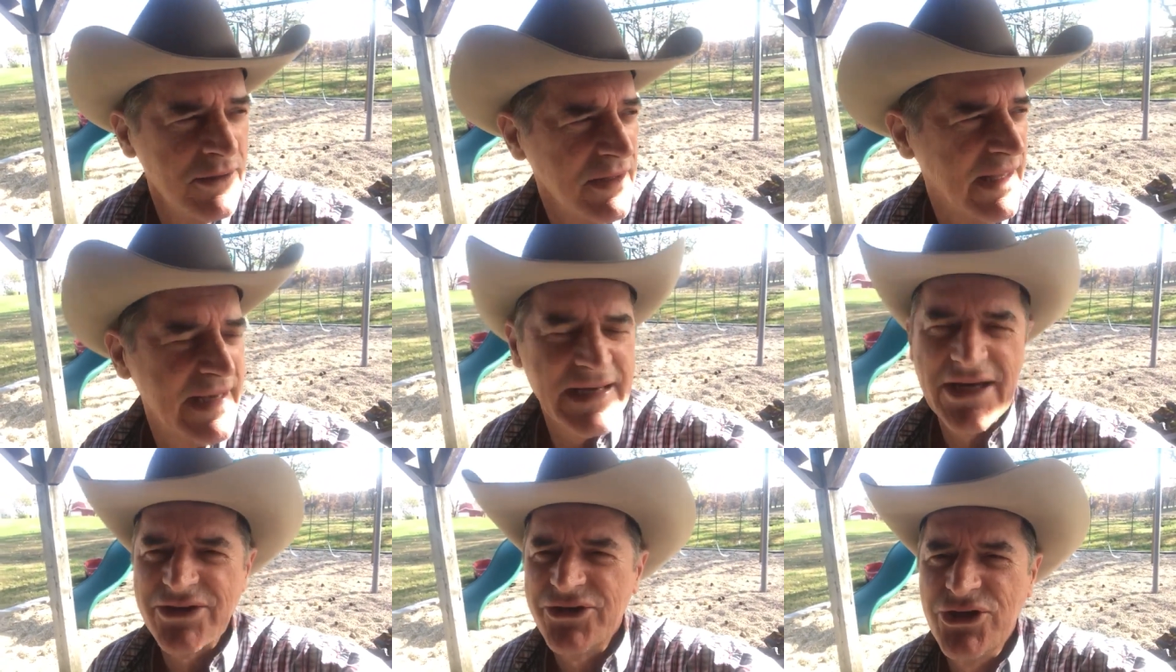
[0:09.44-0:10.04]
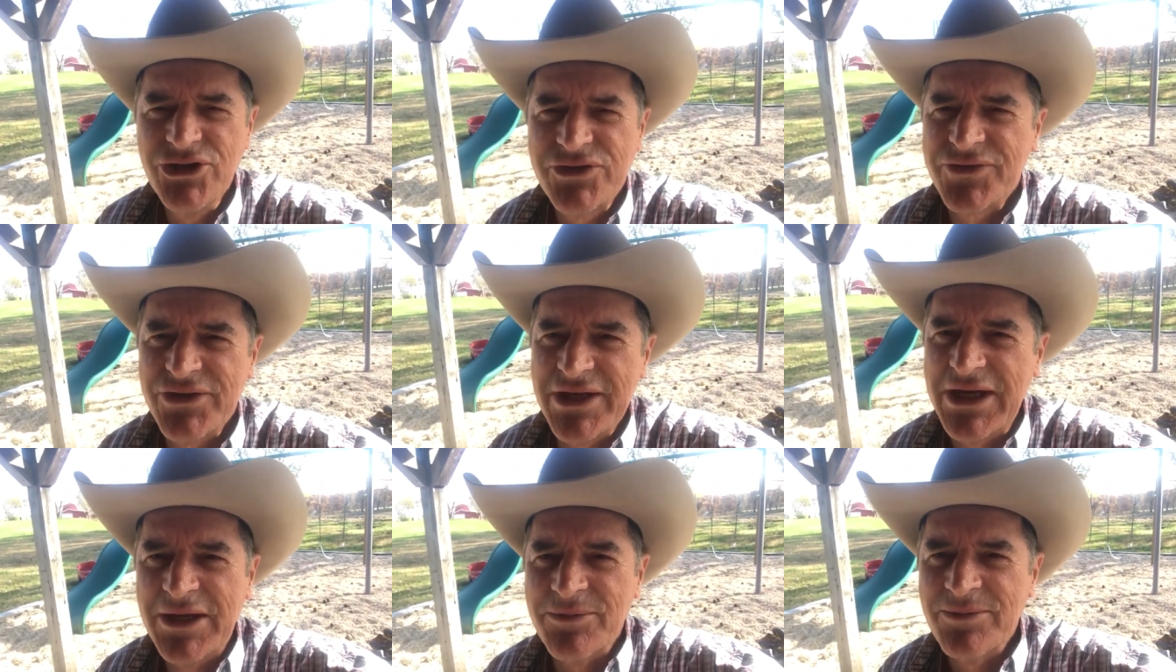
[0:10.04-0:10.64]
Well, I got news for
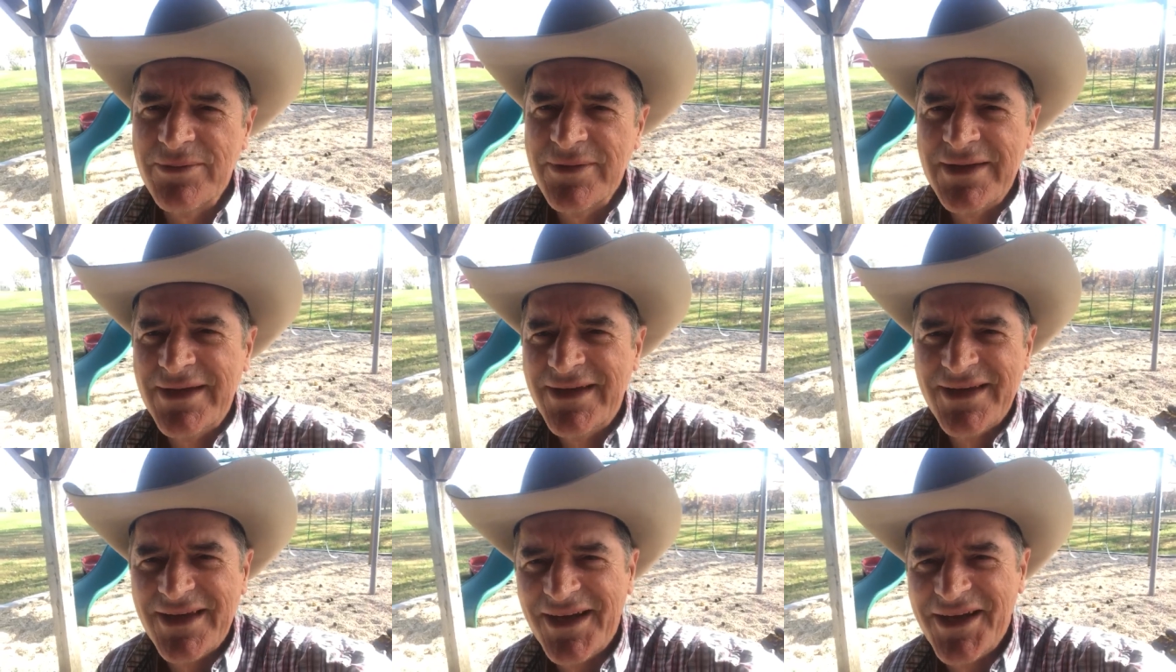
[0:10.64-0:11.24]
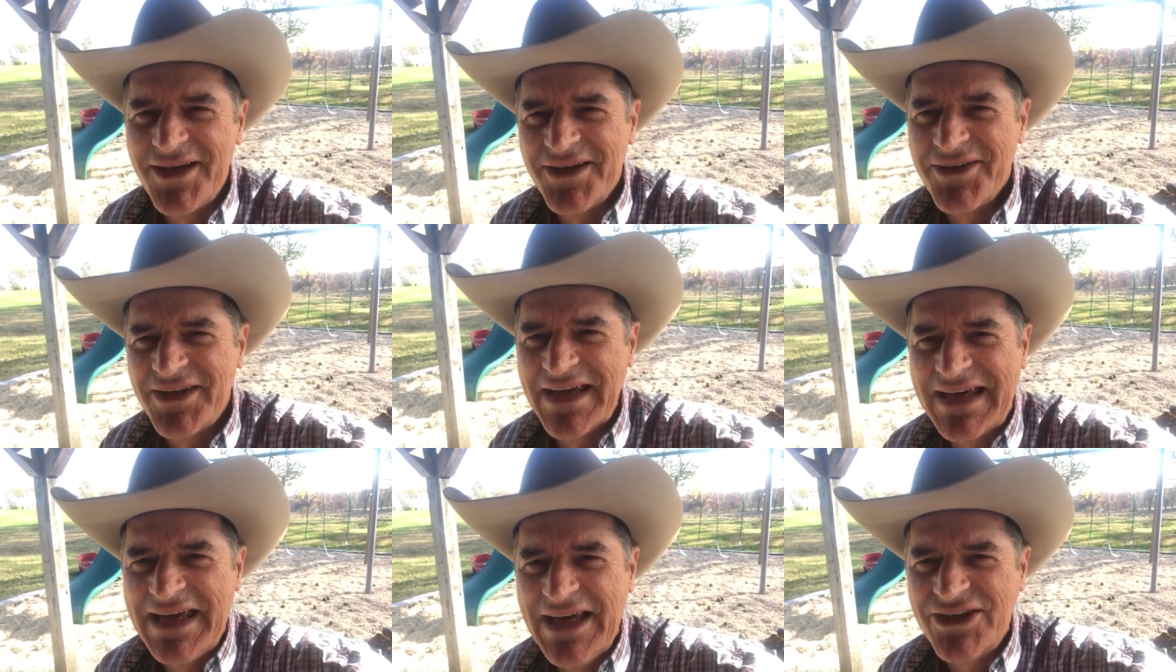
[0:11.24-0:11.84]
them. Uh,
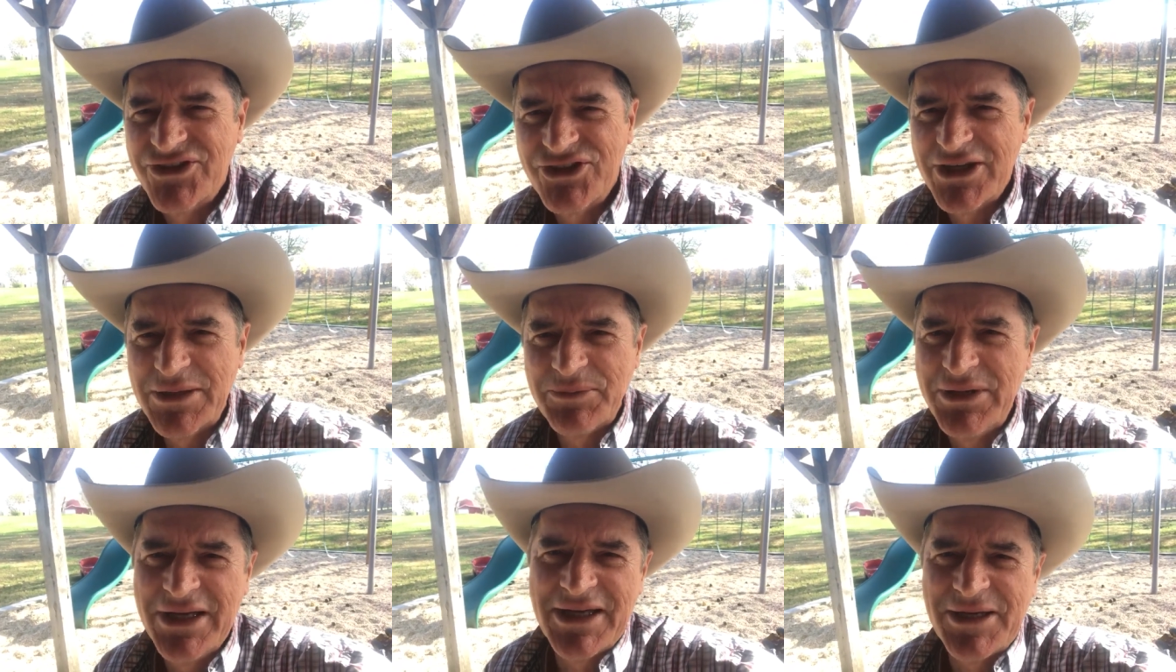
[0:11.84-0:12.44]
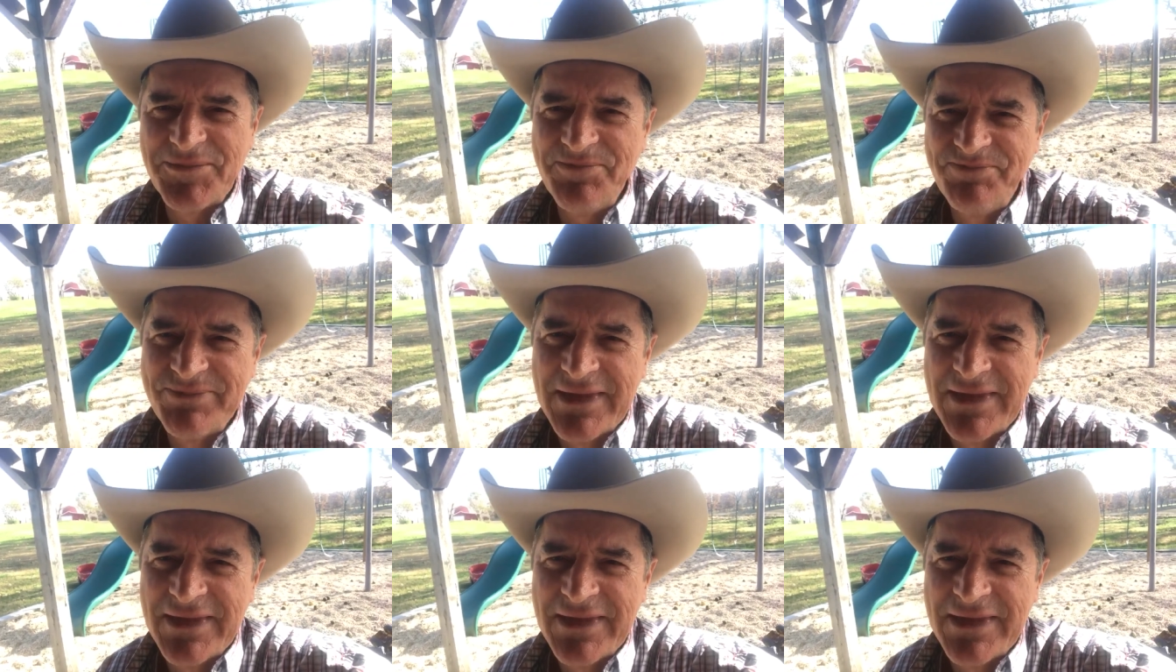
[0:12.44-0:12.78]
they can't shut me up.